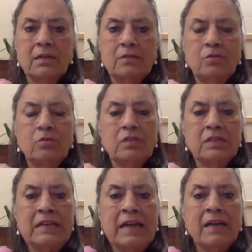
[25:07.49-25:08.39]
you
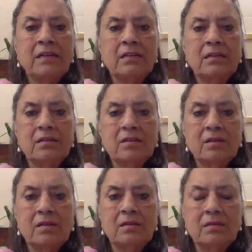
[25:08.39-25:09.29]
create
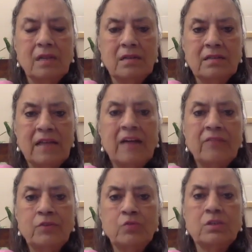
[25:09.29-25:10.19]
that
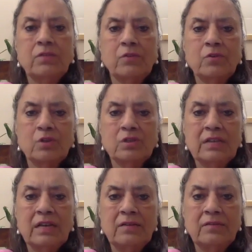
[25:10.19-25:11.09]
future for
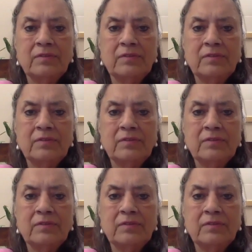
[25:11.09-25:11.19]
yourself.